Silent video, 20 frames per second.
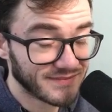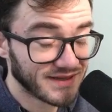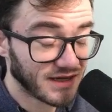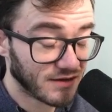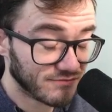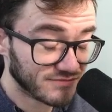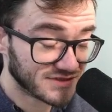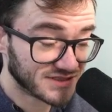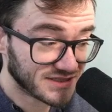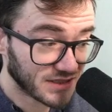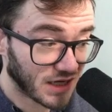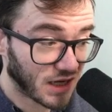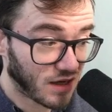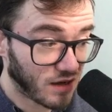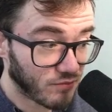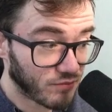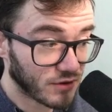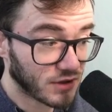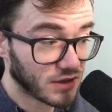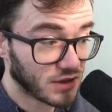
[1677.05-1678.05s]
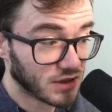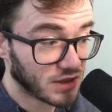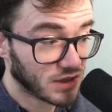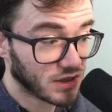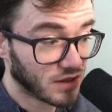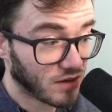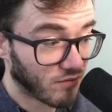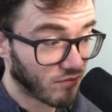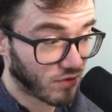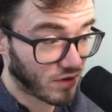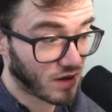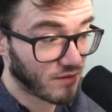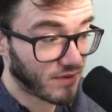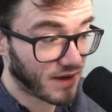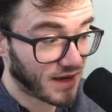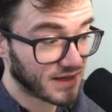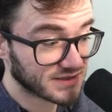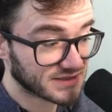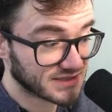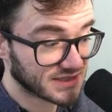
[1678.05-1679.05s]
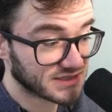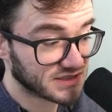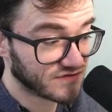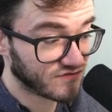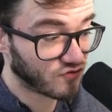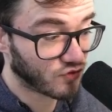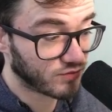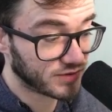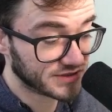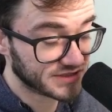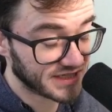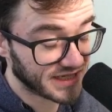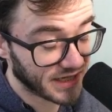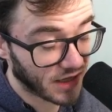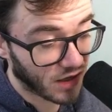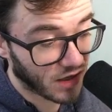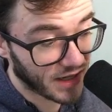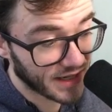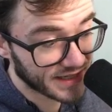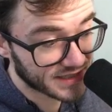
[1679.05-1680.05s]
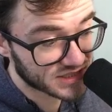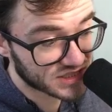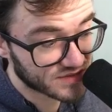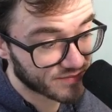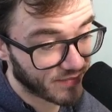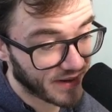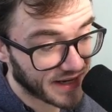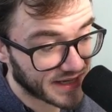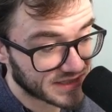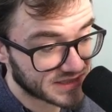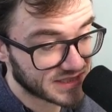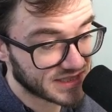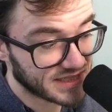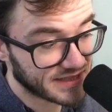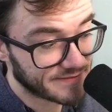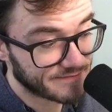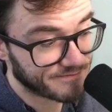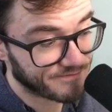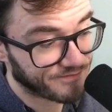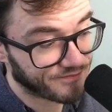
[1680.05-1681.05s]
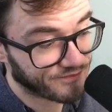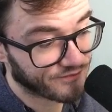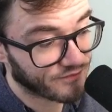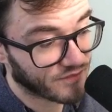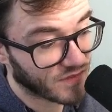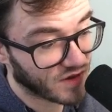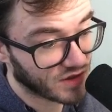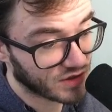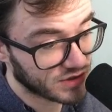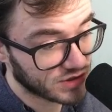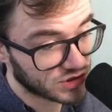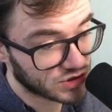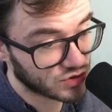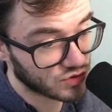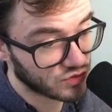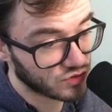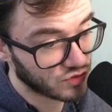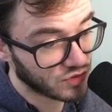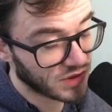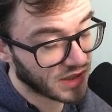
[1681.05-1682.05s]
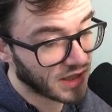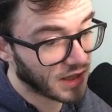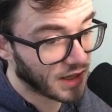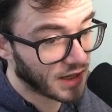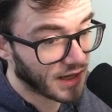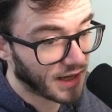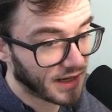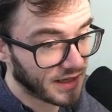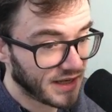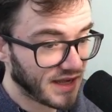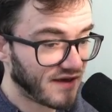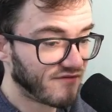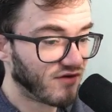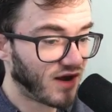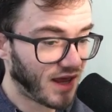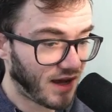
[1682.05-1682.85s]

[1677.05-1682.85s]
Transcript: You know, still up by about 64%. I expect it to level